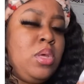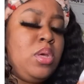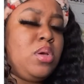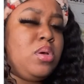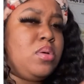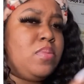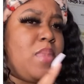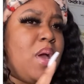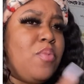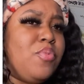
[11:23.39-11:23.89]

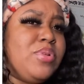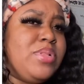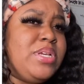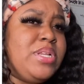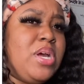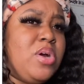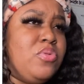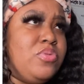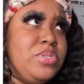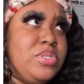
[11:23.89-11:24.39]
I really
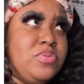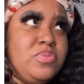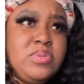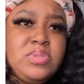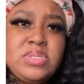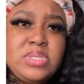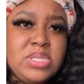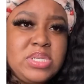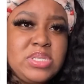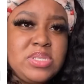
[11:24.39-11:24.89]
don't
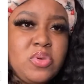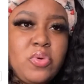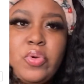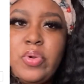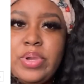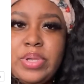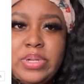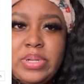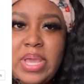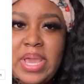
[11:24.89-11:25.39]
use this
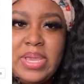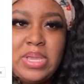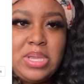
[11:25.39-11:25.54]
on like a